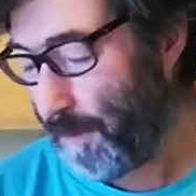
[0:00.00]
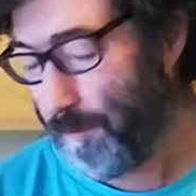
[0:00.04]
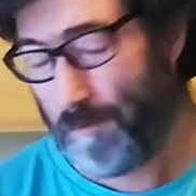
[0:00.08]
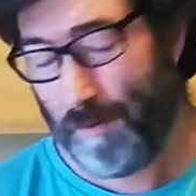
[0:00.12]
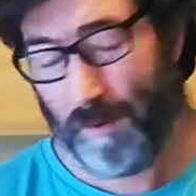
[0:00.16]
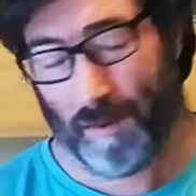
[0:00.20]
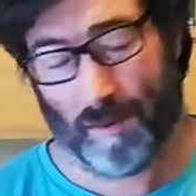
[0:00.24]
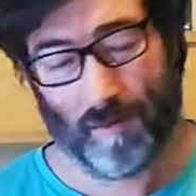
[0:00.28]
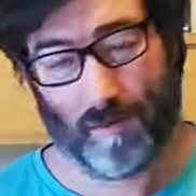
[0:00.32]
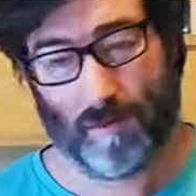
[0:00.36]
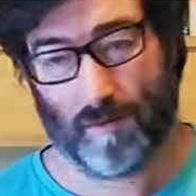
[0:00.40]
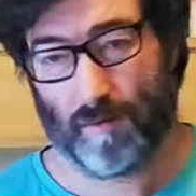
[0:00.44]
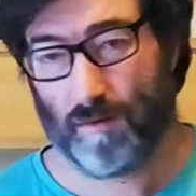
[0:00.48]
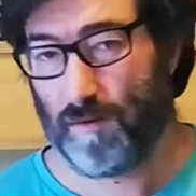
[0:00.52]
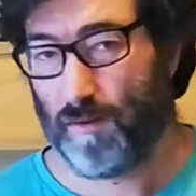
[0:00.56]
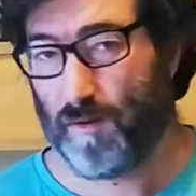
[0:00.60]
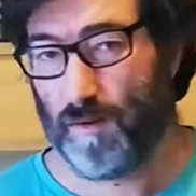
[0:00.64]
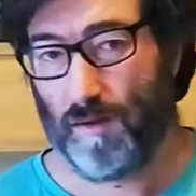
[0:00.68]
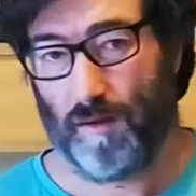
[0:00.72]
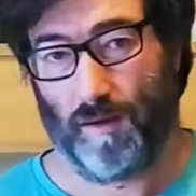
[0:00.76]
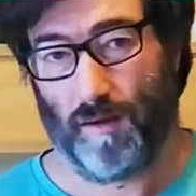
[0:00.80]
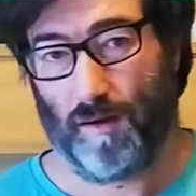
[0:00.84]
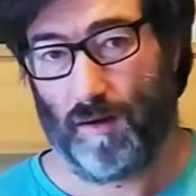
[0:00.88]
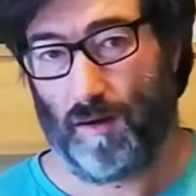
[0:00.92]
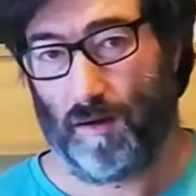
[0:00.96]
But
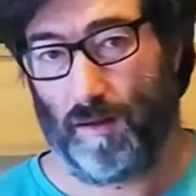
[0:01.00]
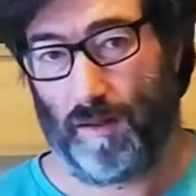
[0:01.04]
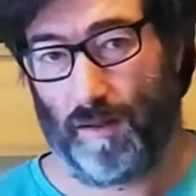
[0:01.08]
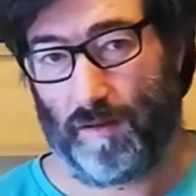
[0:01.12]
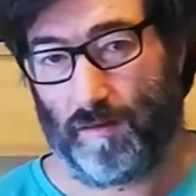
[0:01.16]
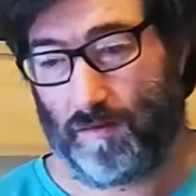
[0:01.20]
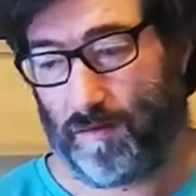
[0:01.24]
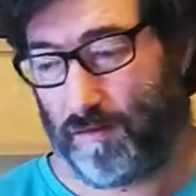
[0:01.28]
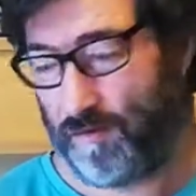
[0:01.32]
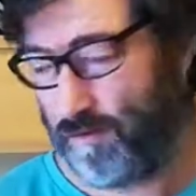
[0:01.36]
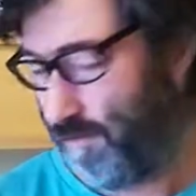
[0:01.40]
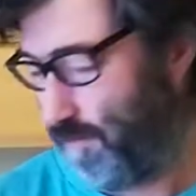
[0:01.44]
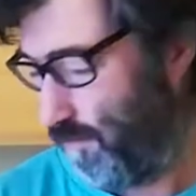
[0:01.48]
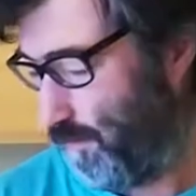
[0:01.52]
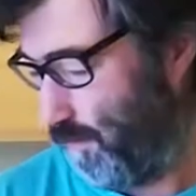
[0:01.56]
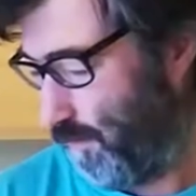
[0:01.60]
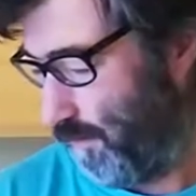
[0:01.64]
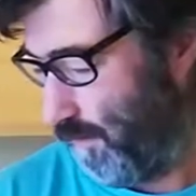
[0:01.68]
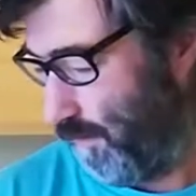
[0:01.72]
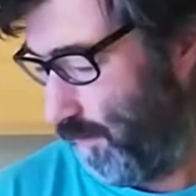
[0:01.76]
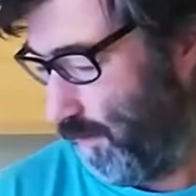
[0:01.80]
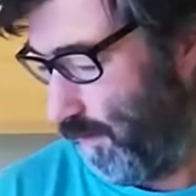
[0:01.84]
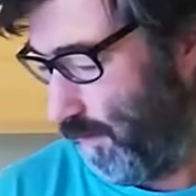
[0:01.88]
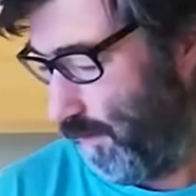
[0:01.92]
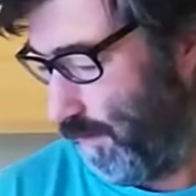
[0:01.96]
let's
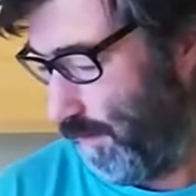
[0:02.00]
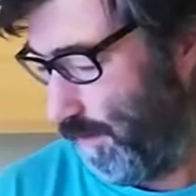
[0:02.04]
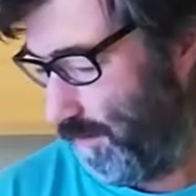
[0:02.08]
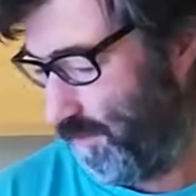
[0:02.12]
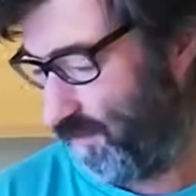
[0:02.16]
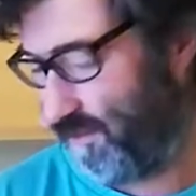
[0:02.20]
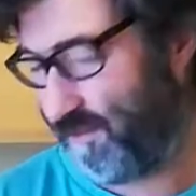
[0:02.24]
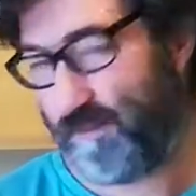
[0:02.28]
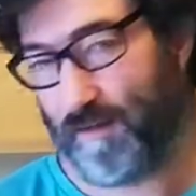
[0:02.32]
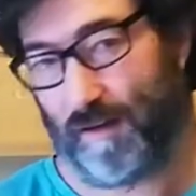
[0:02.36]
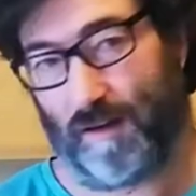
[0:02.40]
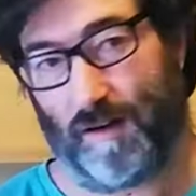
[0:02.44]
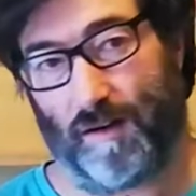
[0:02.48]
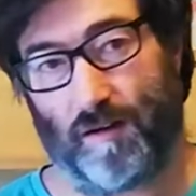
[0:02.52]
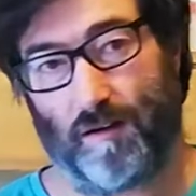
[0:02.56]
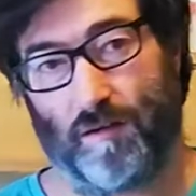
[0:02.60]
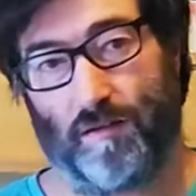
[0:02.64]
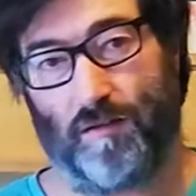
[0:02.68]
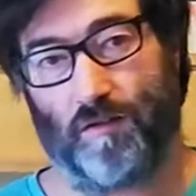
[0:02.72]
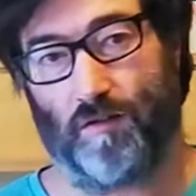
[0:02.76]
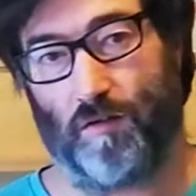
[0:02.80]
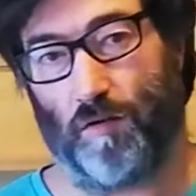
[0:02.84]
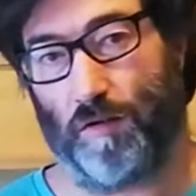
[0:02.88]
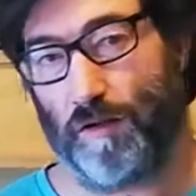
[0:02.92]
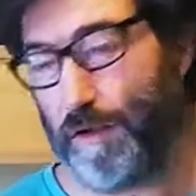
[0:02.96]
let's start
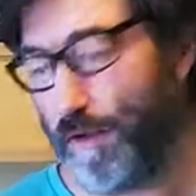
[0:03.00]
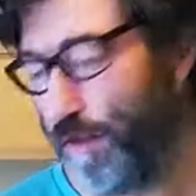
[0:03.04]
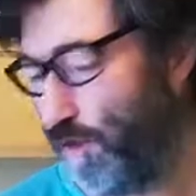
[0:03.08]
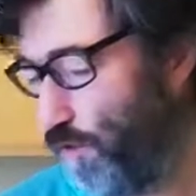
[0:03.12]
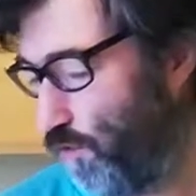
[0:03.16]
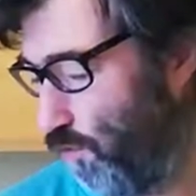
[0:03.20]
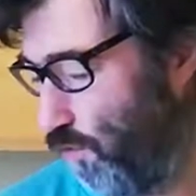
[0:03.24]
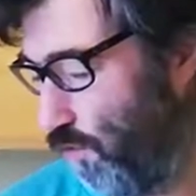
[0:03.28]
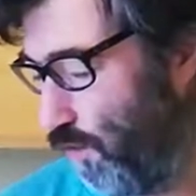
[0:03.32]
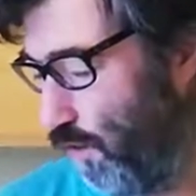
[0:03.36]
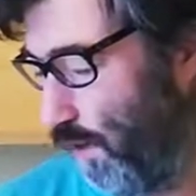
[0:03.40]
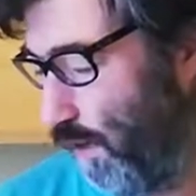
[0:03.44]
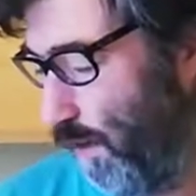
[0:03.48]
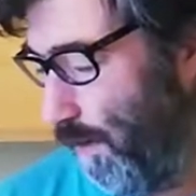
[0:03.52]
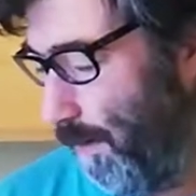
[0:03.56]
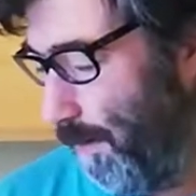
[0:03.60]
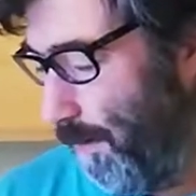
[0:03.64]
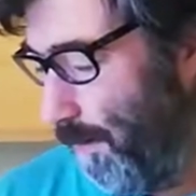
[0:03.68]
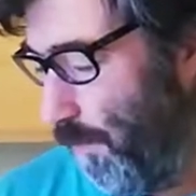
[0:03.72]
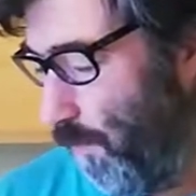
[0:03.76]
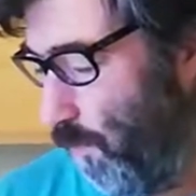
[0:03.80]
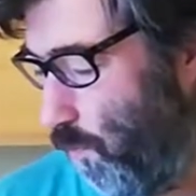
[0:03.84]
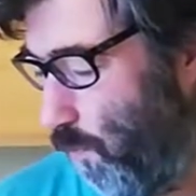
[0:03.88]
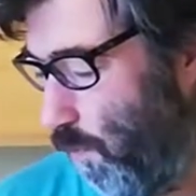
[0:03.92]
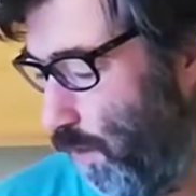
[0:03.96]
showing you
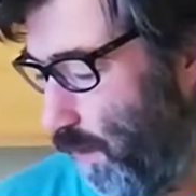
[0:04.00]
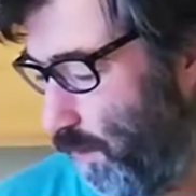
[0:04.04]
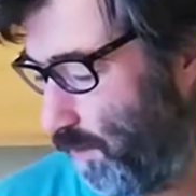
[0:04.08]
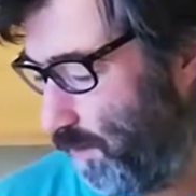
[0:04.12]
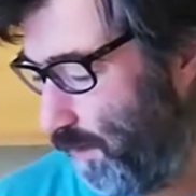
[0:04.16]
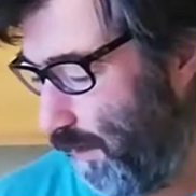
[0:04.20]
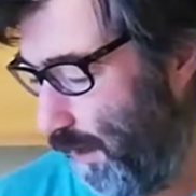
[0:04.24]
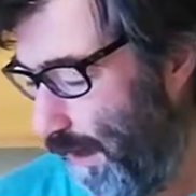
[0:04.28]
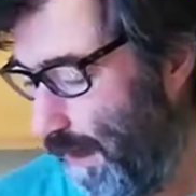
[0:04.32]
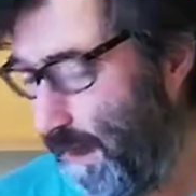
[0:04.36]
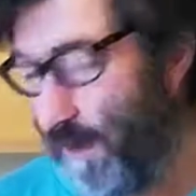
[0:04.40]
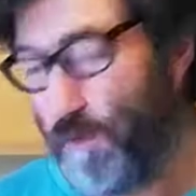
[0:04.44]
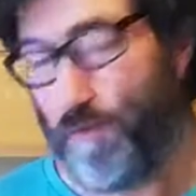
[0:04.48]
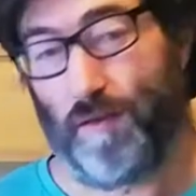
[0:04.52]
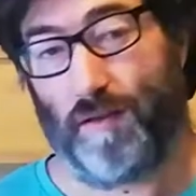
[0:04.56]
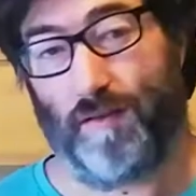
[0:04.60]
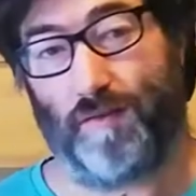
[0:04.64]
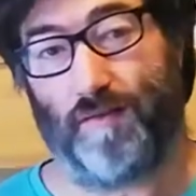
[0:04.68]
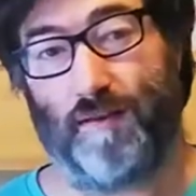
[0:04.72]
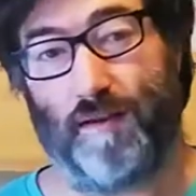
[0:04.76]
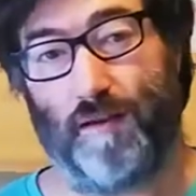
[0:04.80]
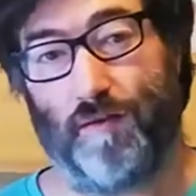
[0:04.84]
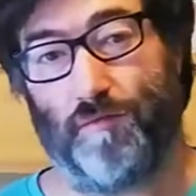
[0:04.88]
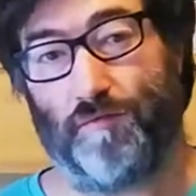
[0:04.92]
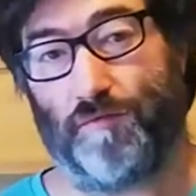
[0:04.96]
what I
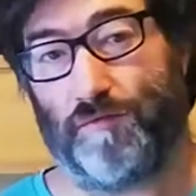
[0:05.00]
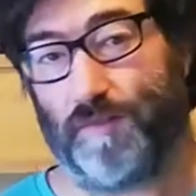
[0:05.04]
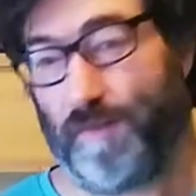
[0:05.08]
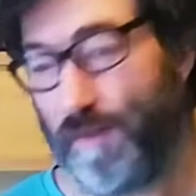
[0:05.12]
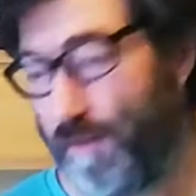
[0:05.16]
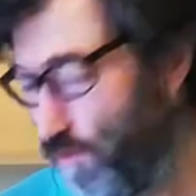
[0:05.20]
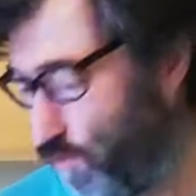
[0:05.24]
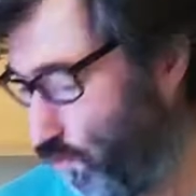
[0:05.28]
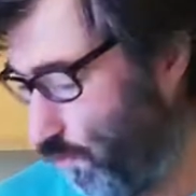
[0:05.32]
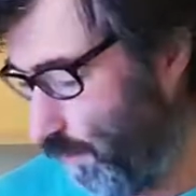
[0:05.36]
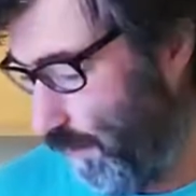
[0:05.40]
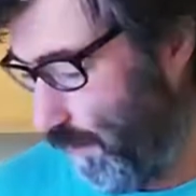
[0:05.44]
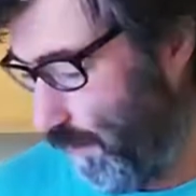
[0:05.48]
received this